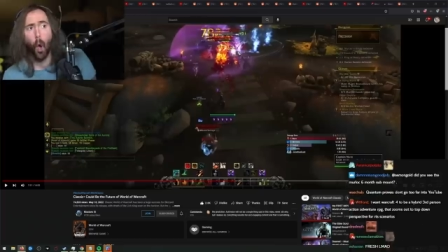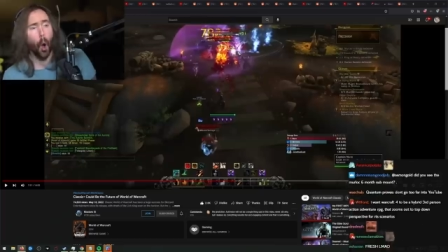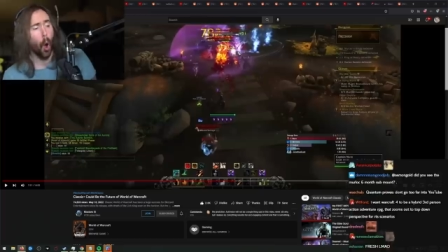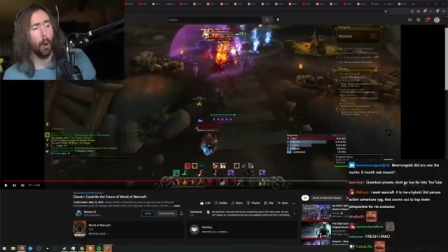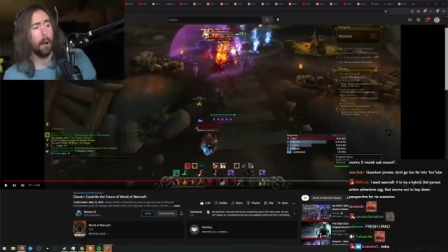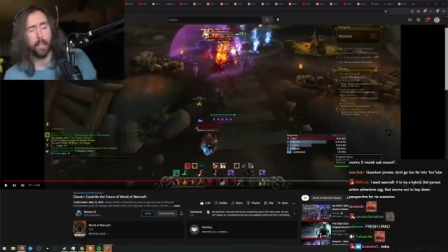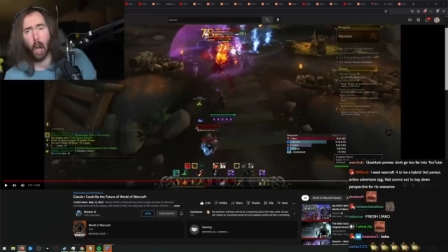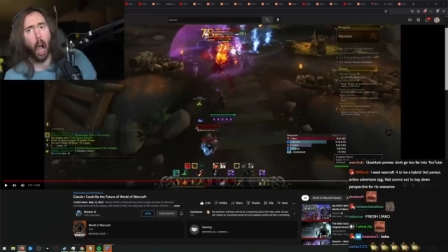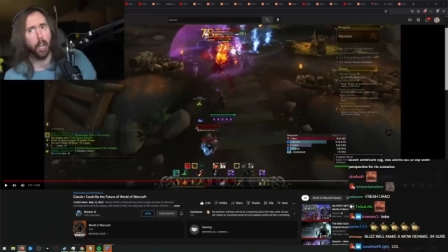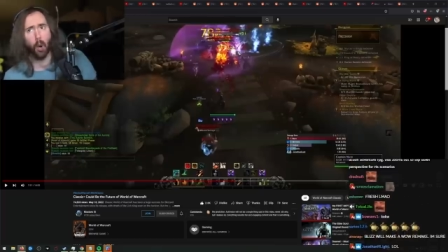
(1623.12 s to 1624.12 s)
Oh my
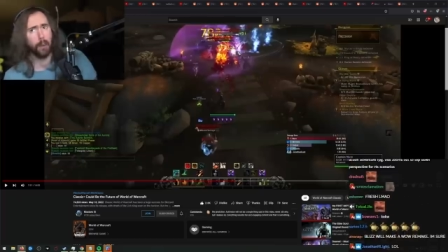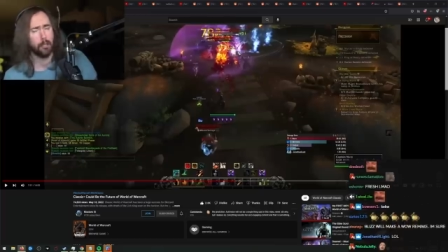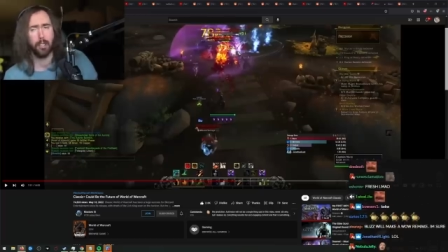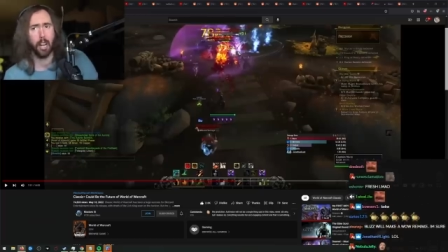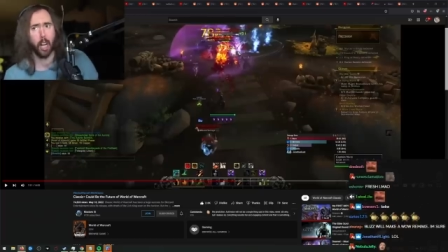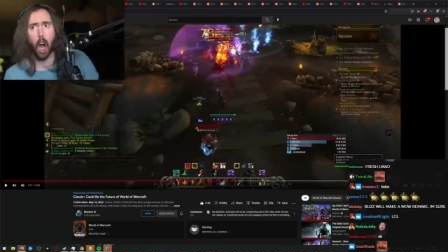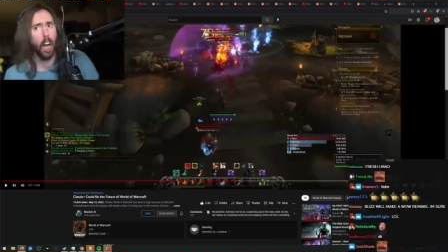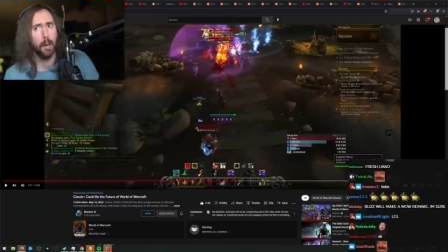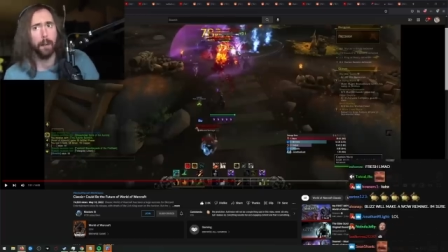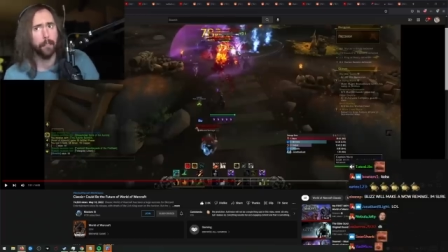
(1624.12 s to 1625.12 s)
god, oh, it's the
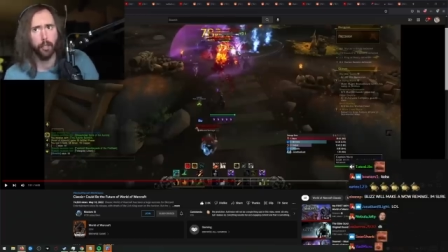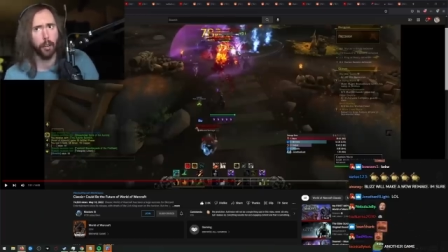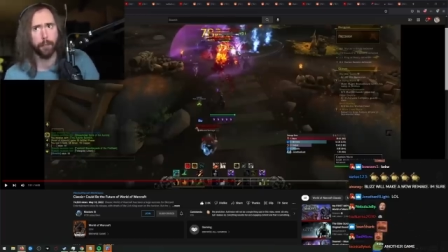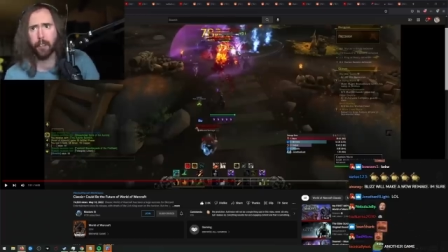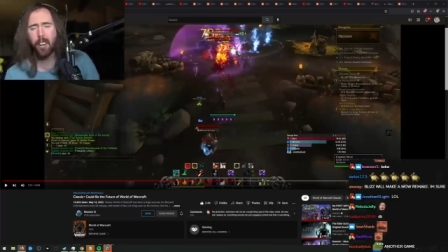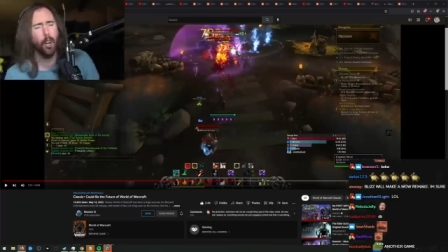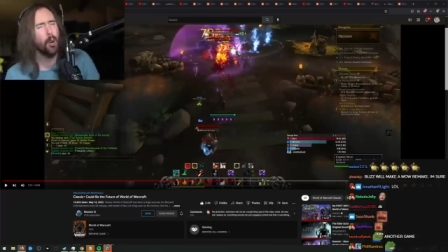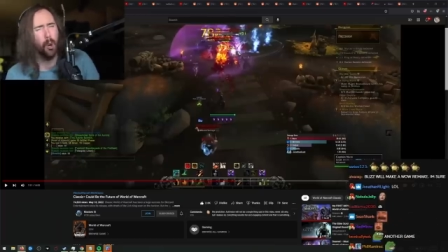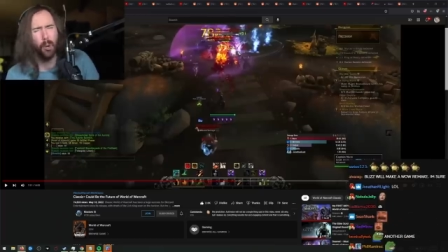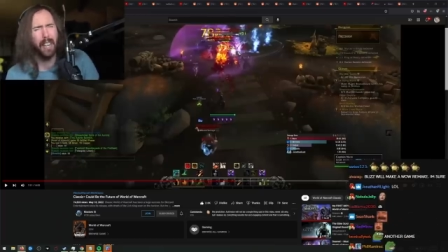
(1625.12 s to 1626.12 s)
economy's different.
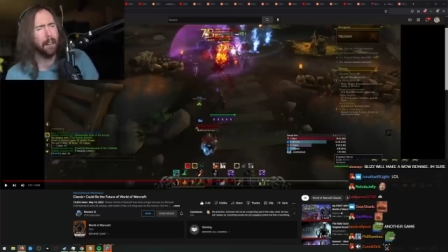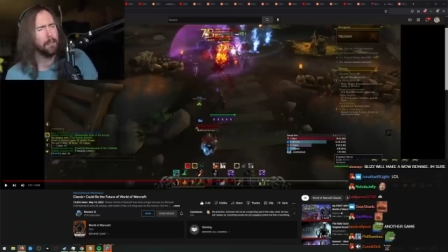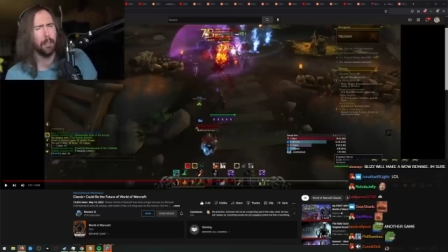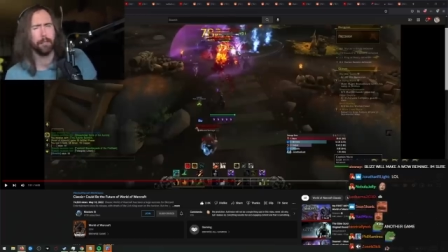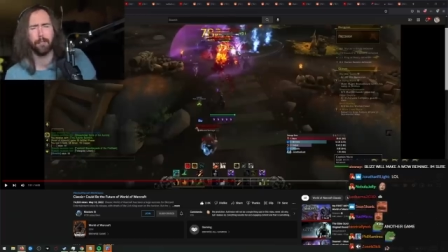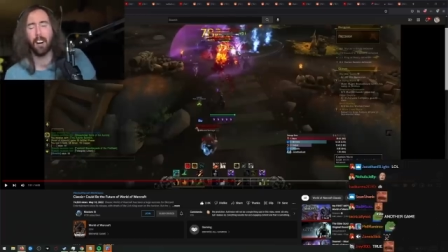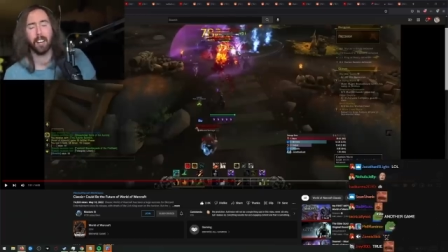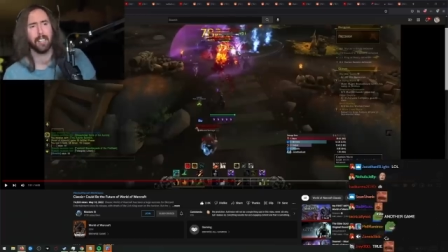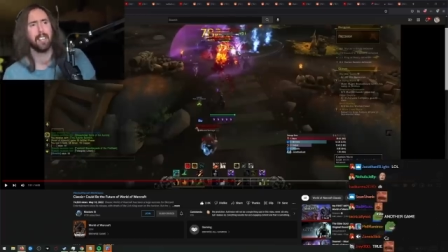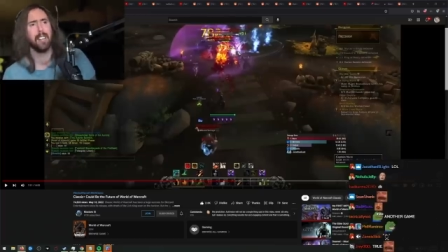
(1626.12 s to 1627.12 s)
Who gives a
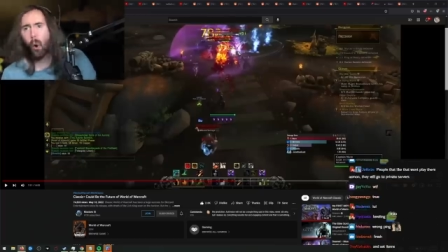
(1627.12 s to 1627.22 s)
fuck?